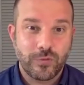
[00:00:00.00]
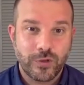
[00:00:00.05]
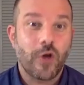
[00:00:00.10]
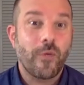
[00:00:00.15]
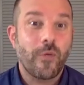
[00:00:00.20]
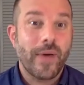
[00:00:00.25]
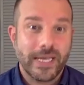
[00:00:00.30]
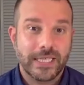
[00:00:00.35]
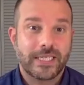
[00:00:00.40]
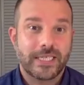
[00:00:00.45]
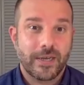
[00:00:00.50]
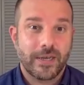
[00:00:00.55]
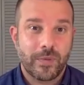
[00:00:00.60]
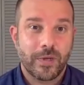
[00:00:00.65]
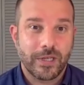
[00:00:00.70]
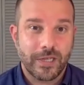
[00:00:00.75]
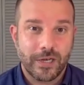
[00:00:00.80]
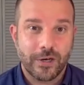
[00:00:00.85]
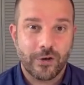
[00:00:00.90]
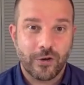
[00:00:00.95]
domestic
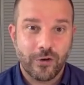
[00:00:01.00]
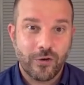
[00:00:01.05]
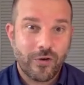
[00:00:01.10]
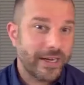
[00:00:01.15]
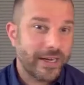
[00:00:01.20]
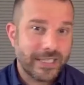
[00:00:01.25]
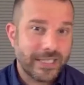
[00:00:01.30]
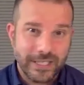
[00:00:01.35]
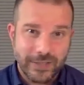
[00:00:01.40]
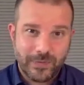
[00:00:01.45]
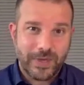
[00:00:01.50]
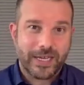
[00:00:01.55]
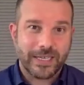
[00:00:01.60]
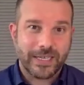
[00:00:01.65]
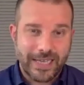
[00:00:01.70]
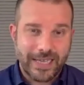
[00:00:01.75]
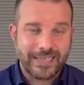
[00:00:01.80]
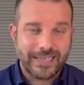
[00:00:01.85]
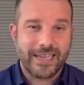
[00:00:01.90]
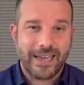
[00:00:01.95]
political crises, because
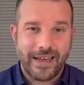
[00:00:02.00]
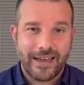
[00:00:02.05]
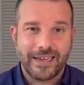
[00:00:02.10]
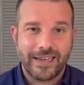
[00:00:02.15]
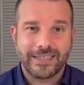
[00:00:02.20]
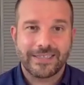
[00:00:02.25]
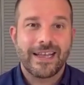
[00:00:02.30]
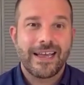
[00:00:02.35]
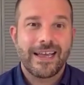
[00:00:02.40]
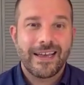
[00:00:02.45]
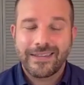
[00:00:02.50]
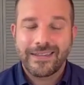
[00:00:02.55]
ASEAN is